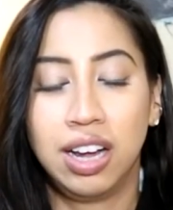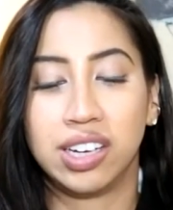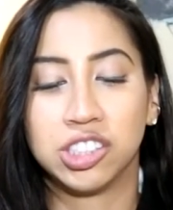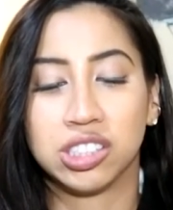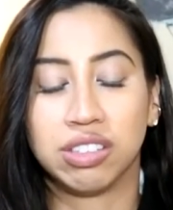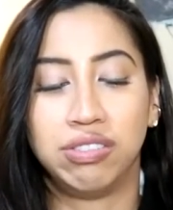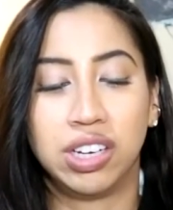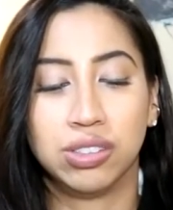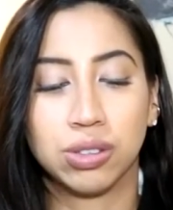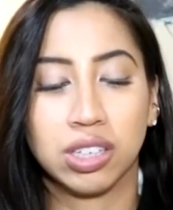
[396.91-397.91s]
It's just a
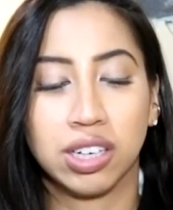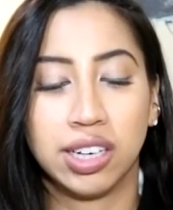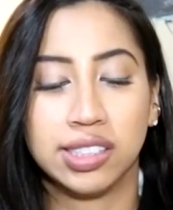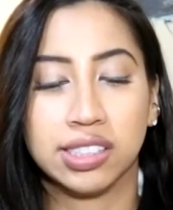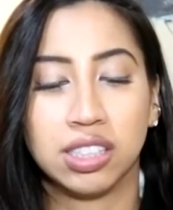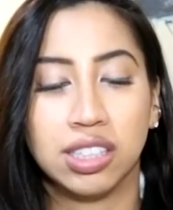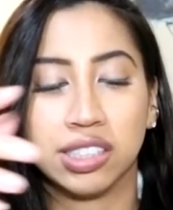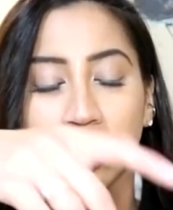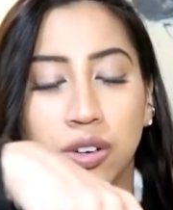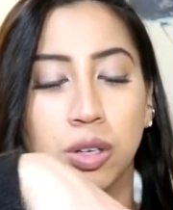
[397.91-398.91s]
felt organizer. It's
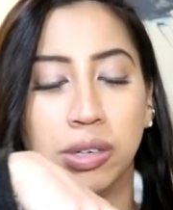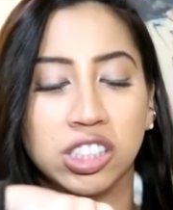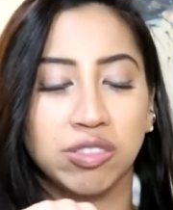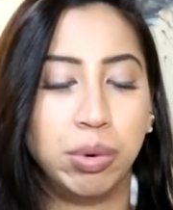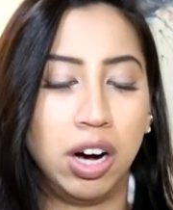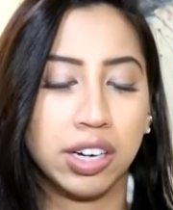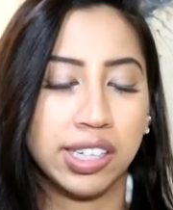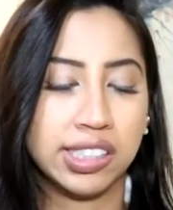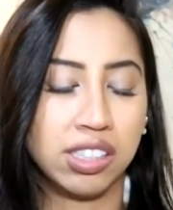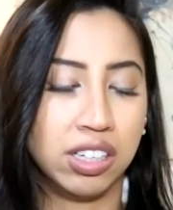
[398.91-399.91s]
got a whole bunch of
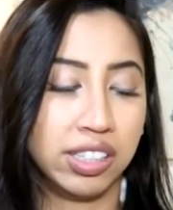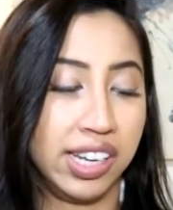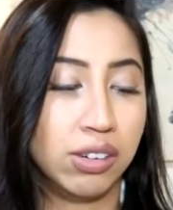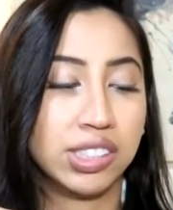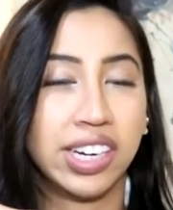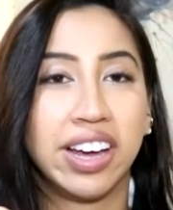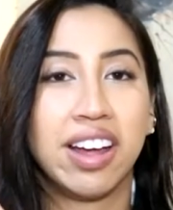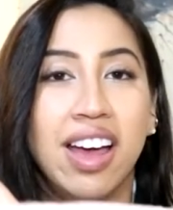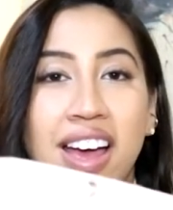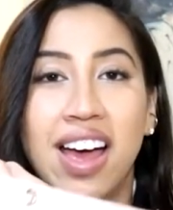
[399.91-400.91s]
pockets on the outside
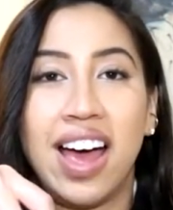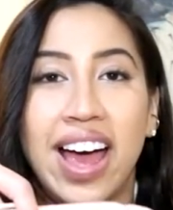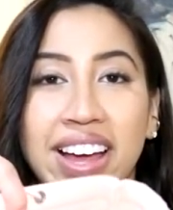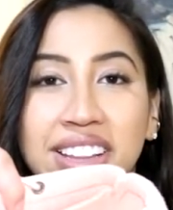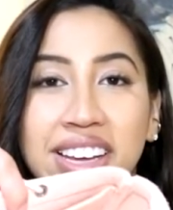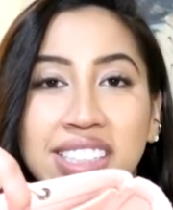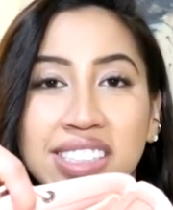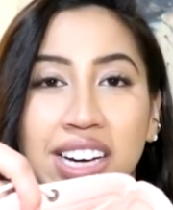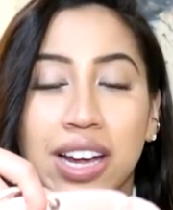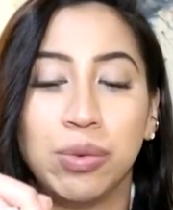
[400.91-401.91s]
and the
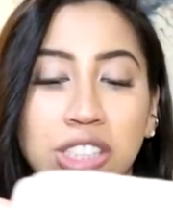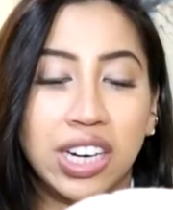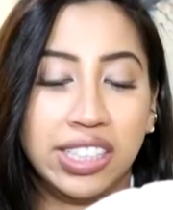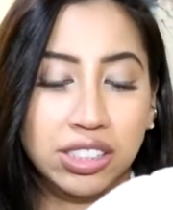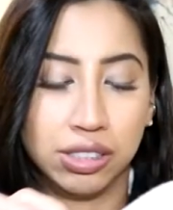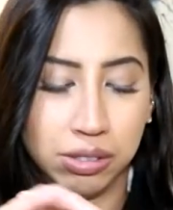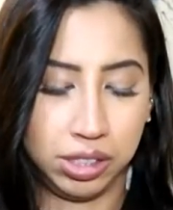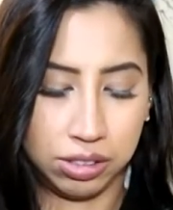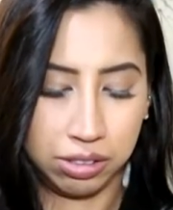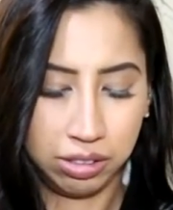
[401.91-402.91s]
inside, which I don't
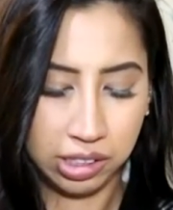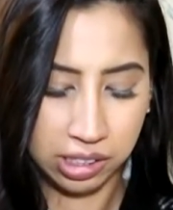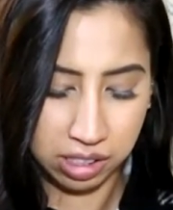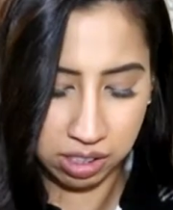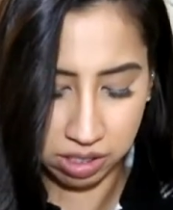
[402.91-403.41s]
use.